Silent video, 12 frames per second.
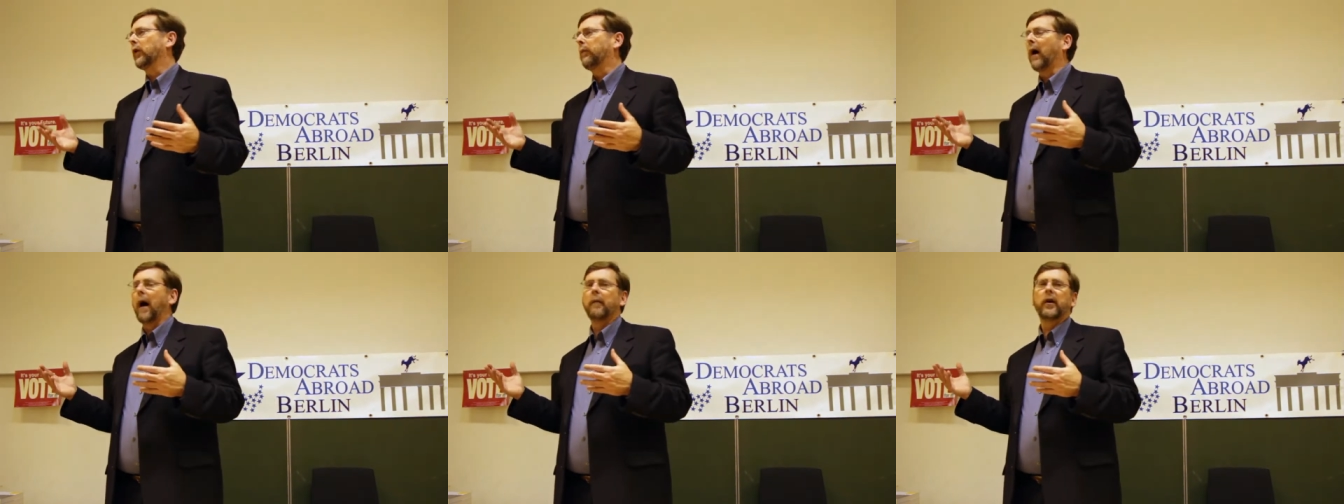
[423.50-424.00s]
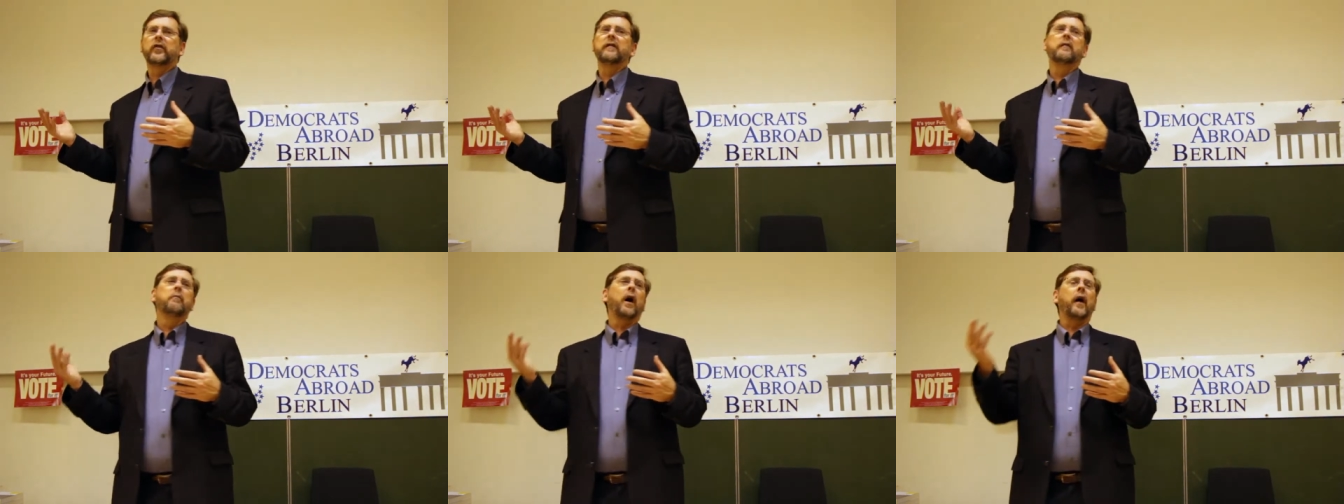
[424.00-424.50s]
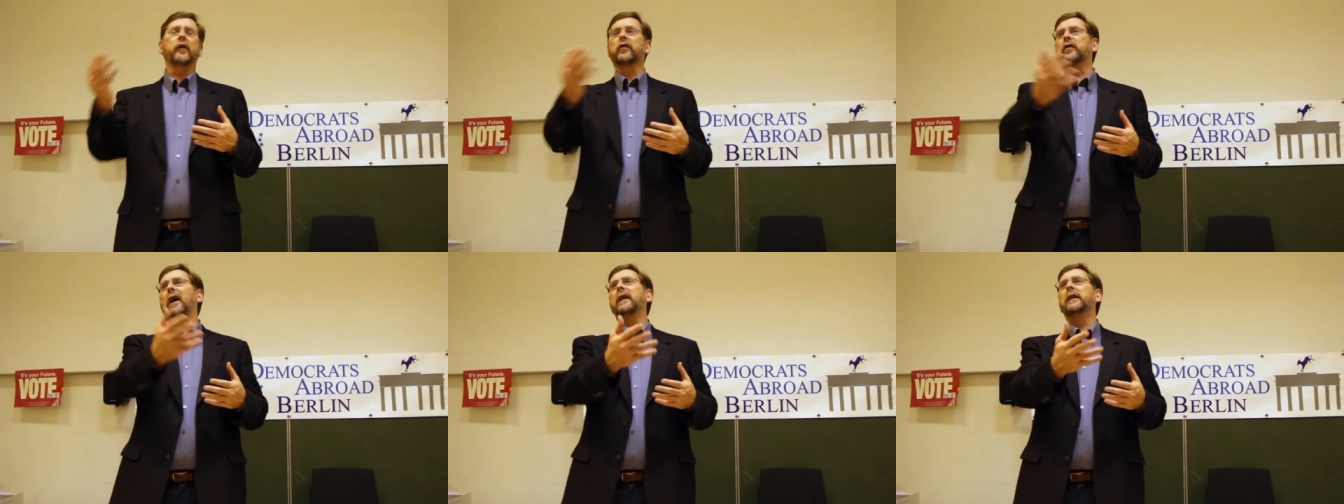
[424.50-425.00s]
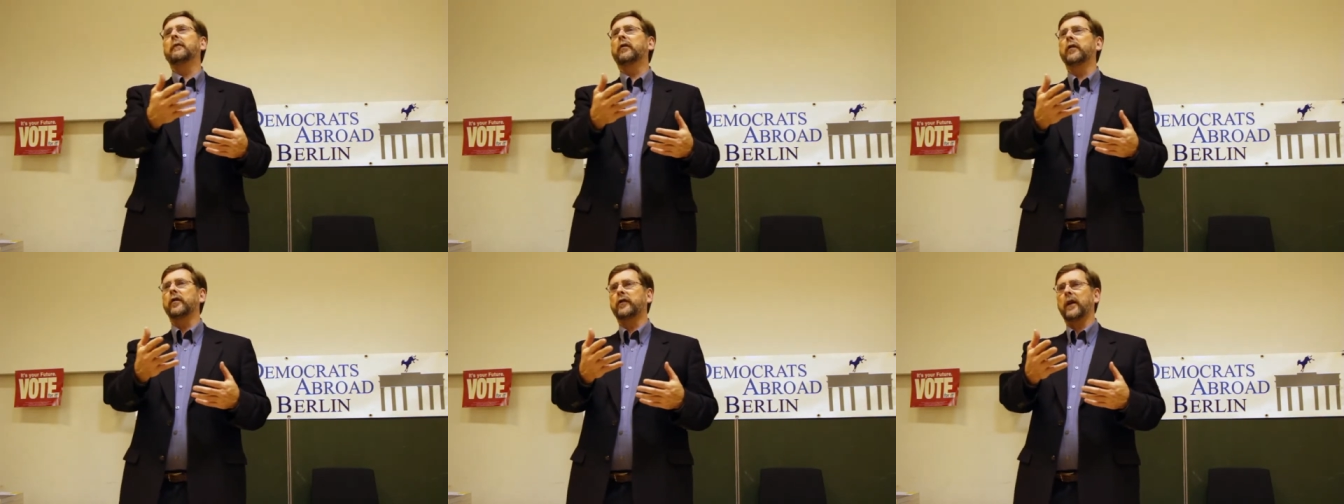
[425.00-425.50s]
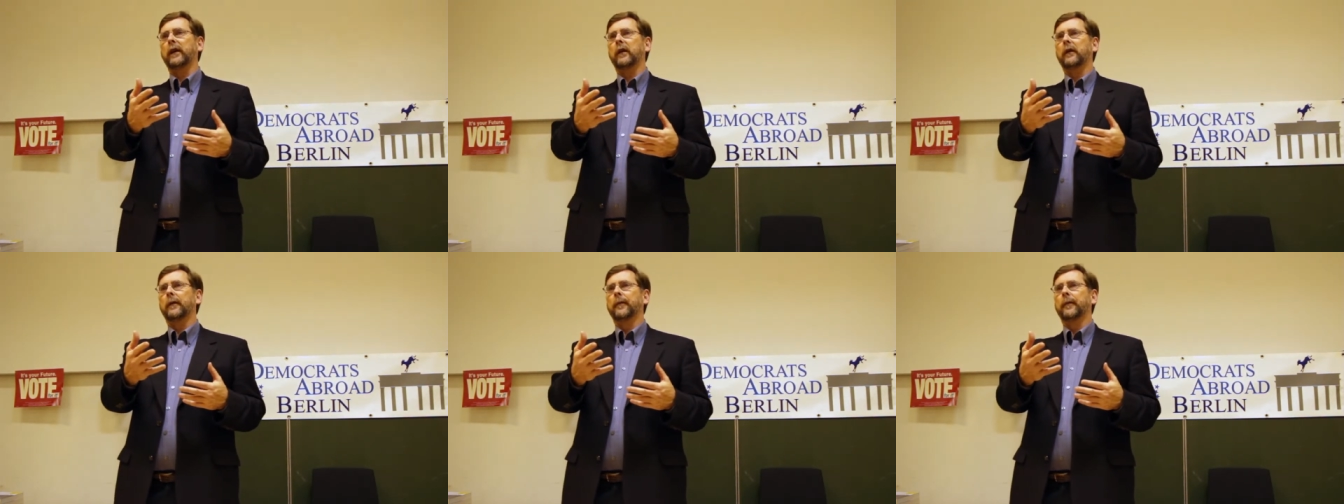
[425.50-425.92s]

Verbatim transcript: Obama doesn't even bother sending them to the Senate